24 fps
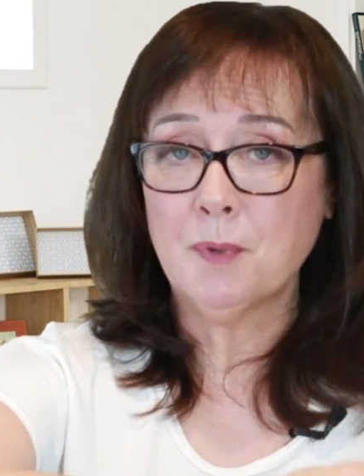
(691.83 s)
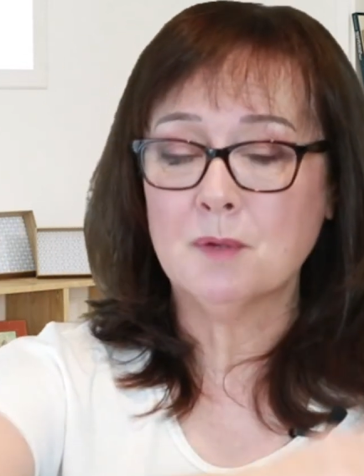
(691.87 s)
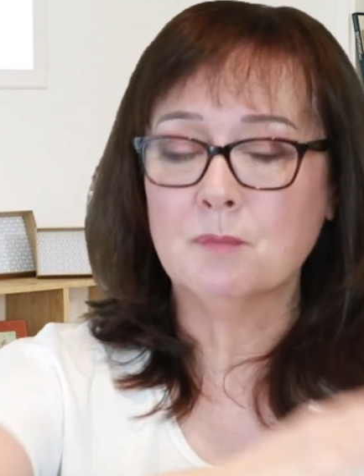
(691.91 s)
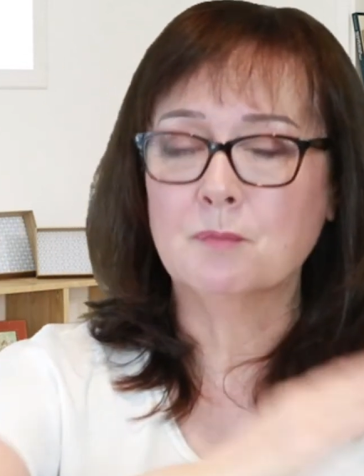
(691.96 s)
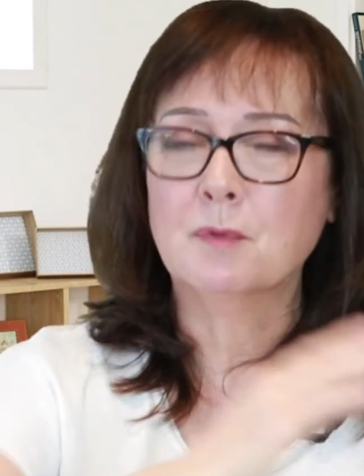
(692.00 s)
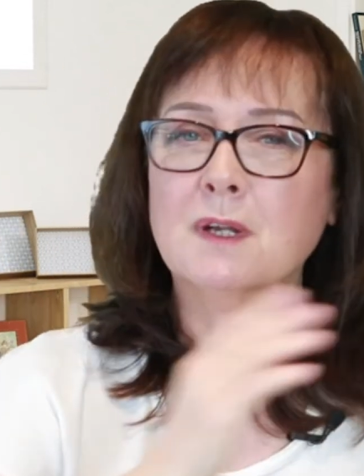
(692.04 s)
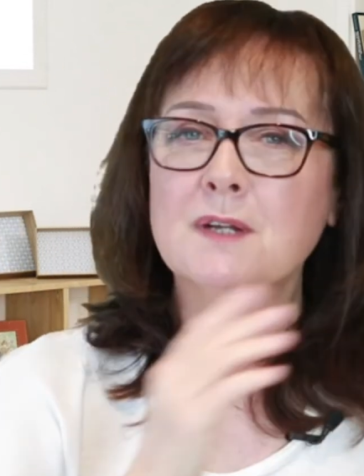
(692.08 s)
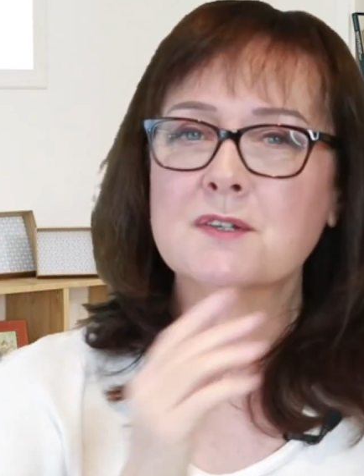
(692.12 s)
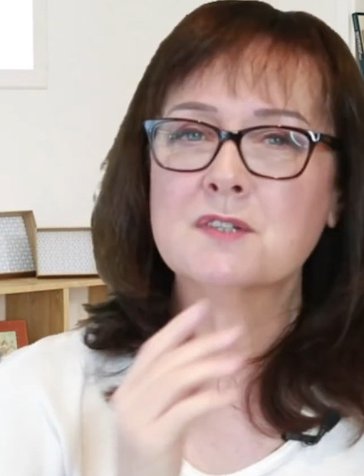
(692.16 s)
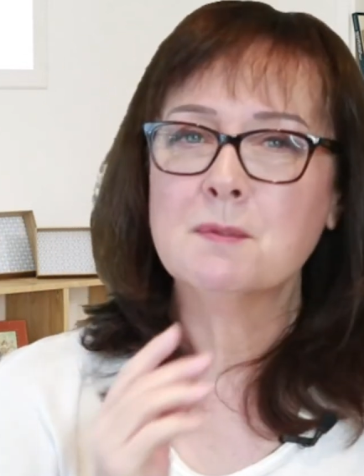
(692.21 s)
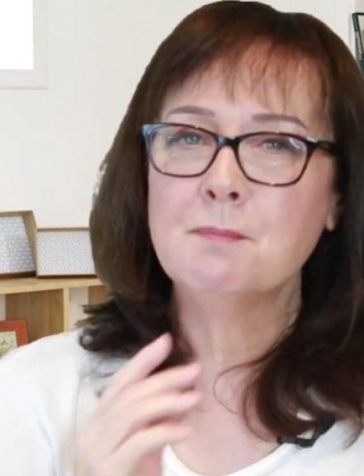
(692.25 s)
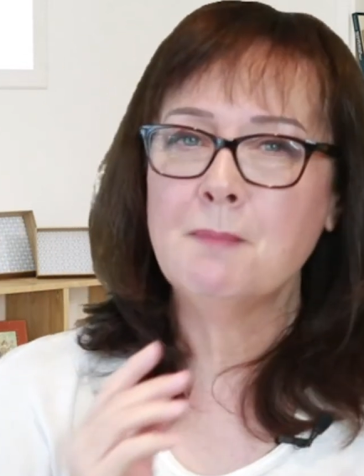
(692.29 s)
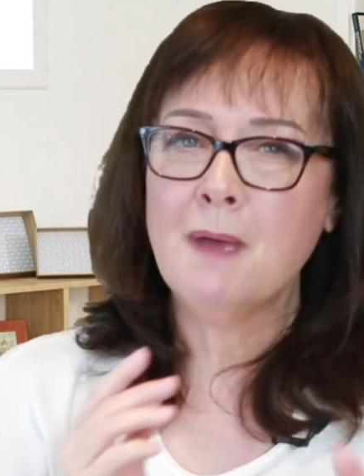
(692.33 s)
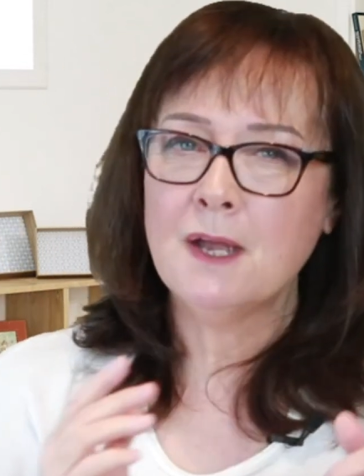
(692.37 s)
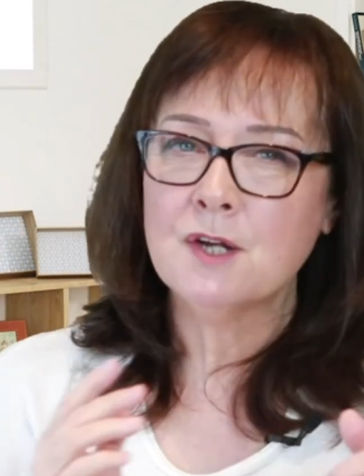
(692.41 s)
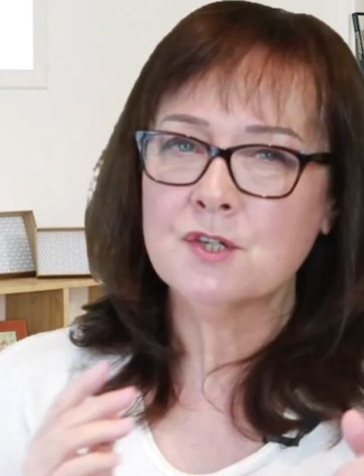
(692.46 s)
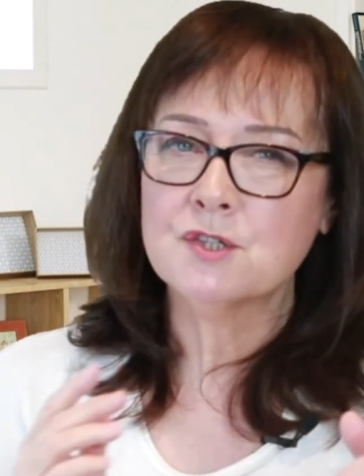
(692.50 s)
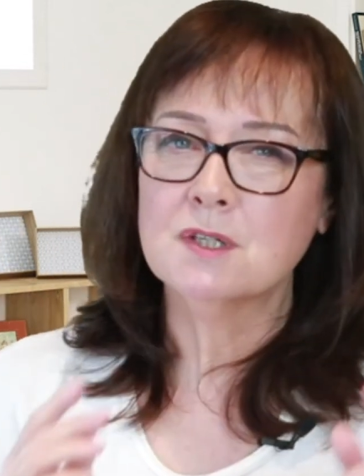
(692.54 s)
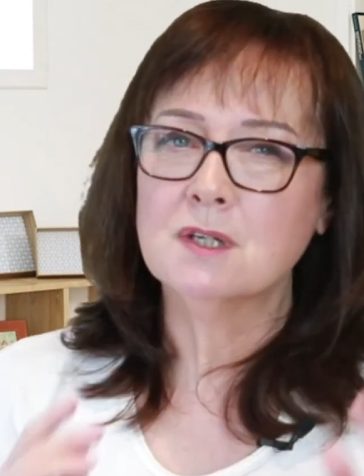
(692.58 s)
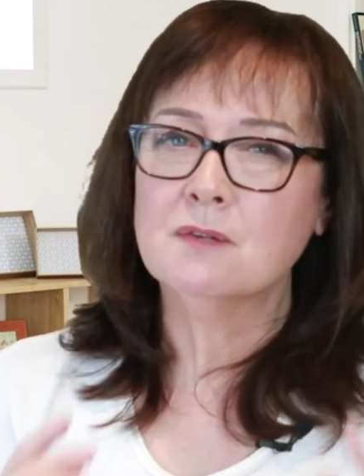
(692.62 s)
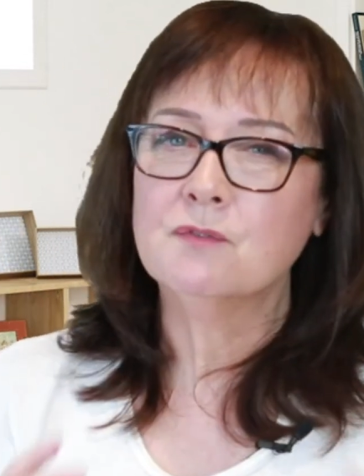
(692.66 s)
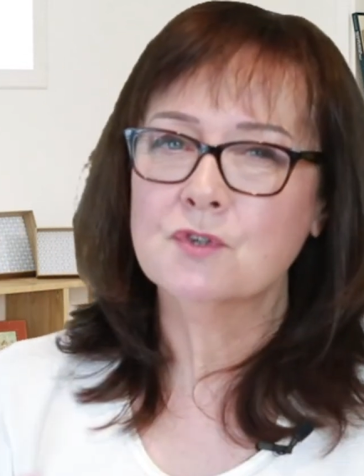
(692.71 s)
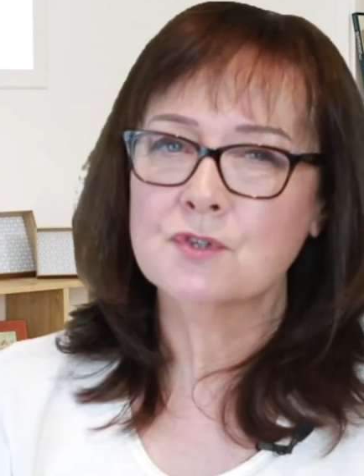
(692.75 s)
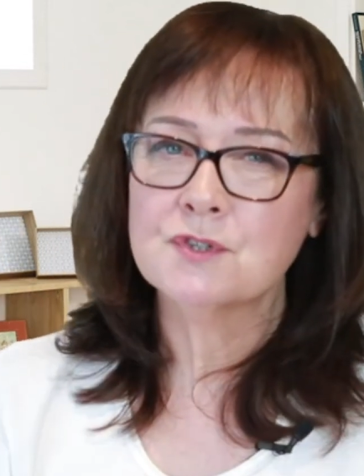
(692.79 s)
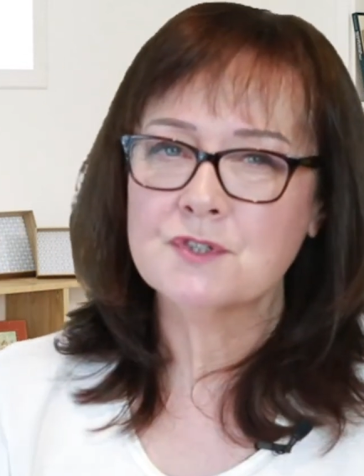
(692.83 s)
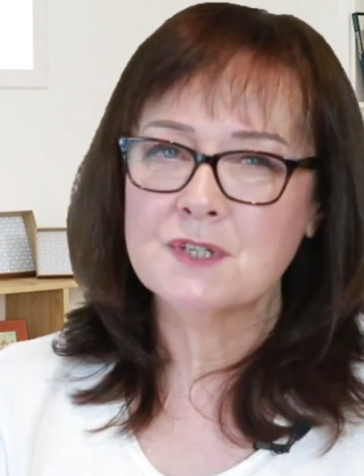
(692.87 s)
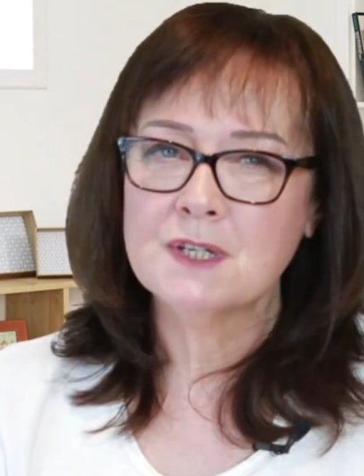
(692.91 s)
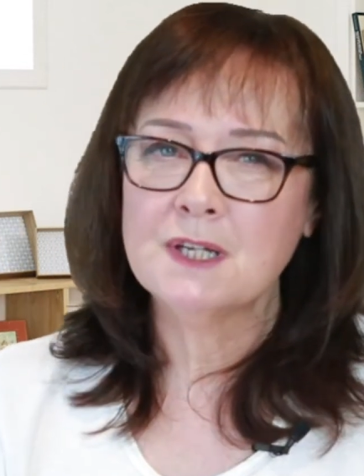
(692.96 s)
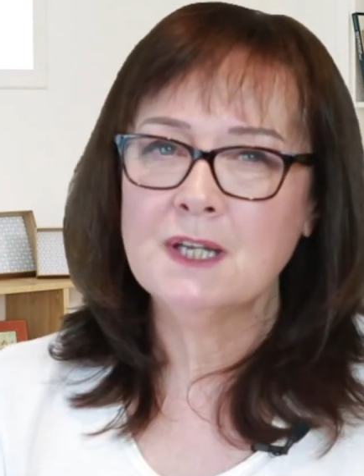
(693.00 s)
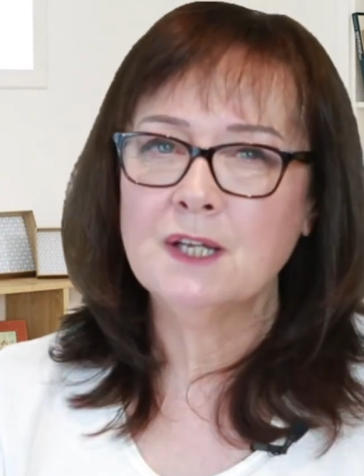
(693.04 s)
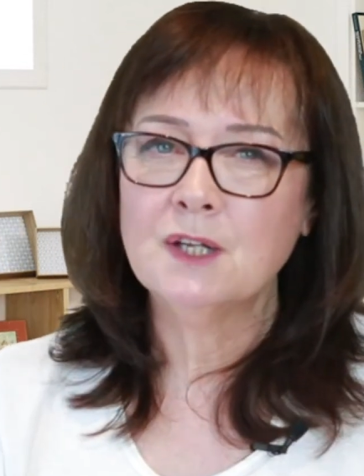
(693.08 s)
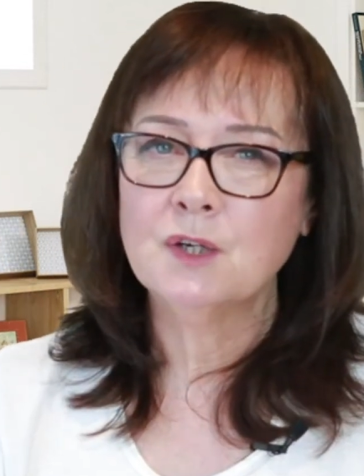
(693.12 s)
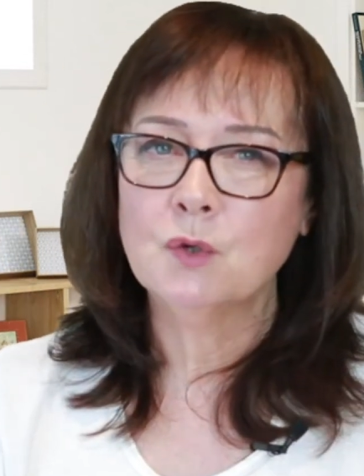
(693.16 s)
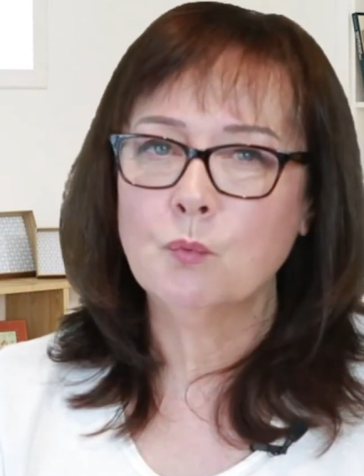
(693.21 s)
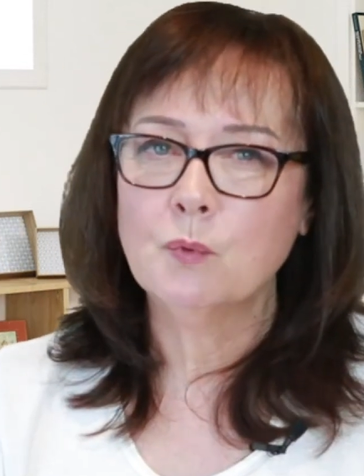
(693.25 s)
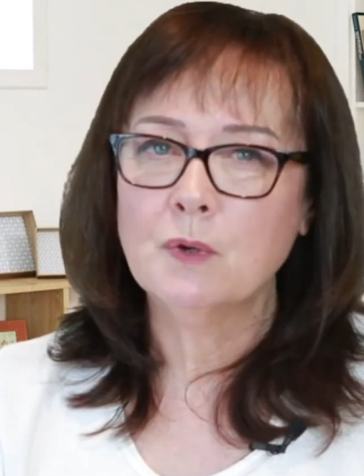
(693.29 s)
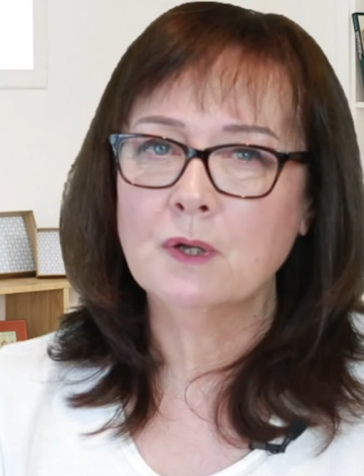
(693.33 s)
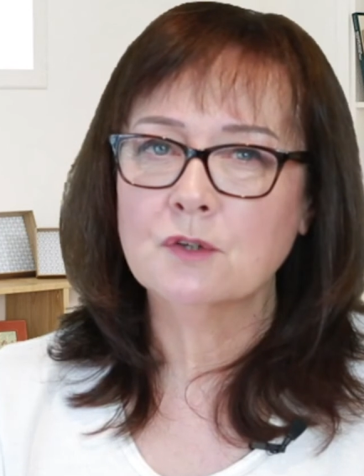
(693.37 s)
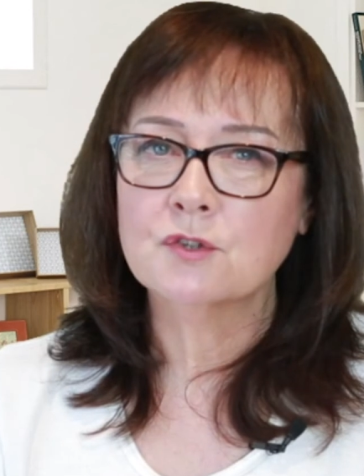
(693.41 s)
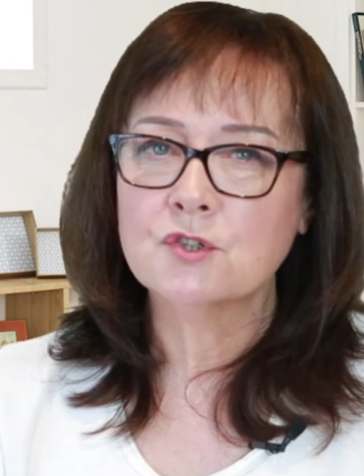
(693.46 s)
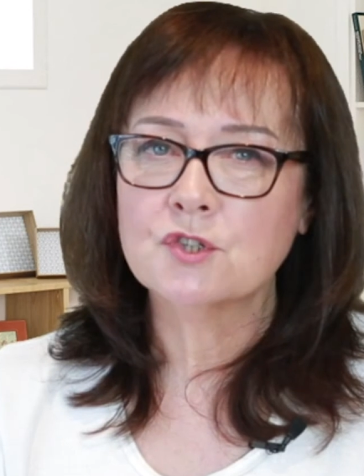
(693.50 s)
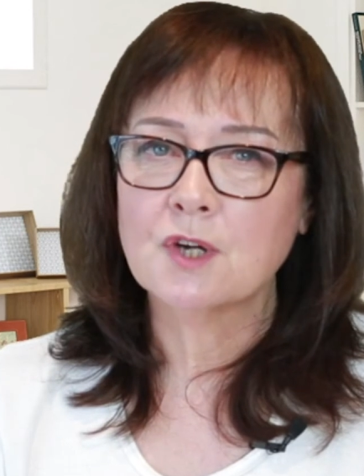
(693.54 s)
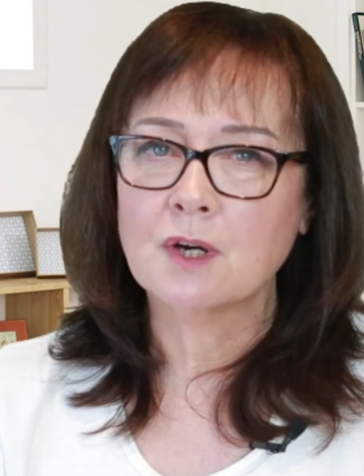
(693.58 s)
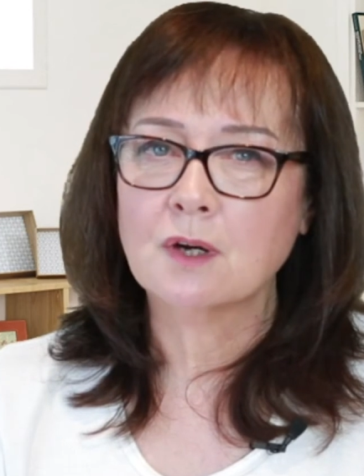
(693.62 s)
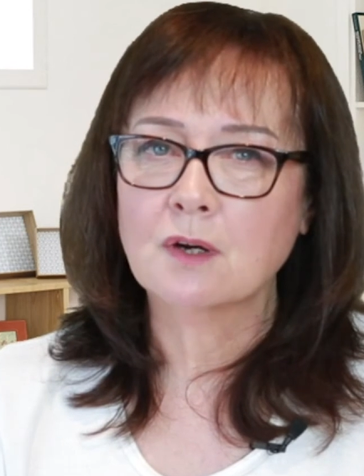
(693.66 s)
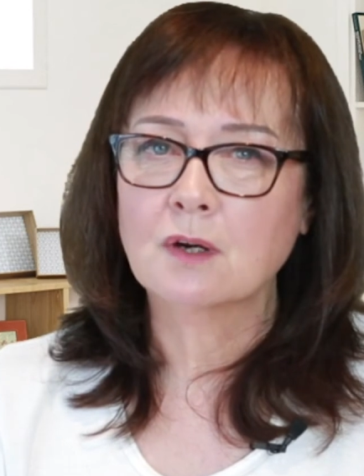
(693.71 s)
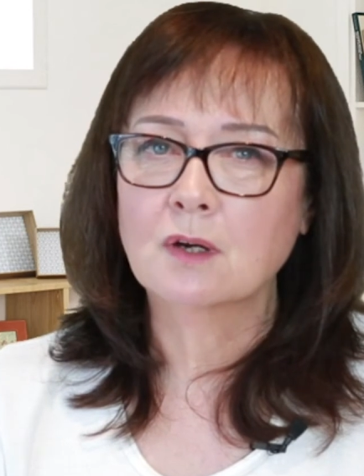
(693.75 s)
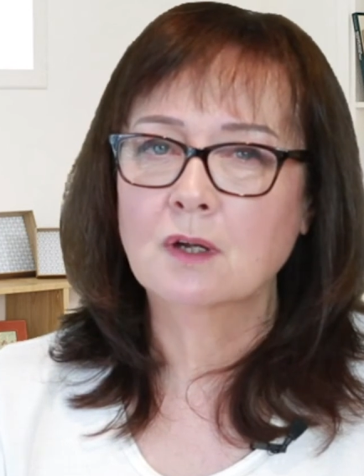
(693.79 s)
Because imagine if you're sitting in a
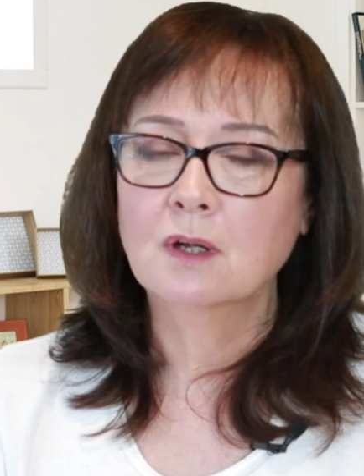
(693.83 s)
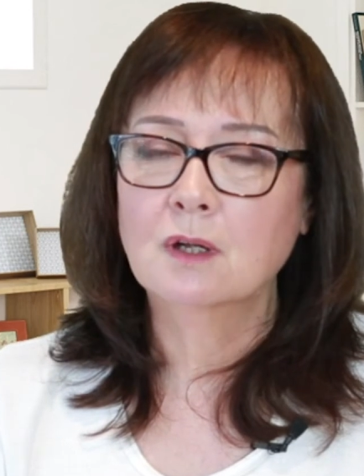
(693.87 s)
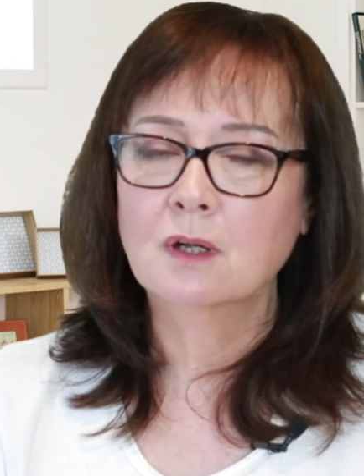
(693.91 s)
wheelchair